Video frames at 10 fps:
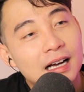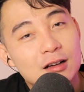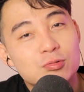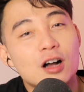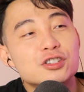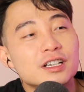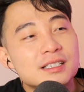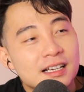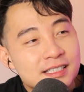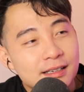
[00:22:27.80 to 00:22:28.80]
I was watching,
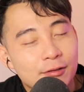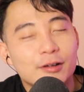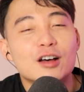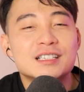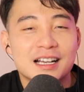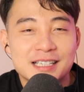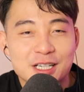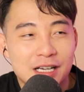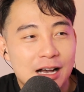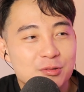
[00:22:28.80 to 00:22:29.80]
not
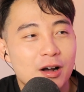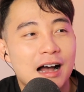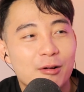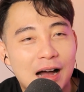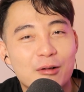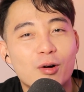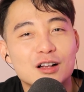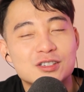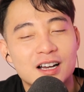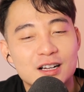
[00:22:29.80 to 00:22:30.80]
Succession. I
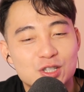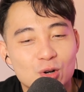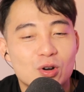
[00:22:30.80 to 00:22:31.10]
watched Joe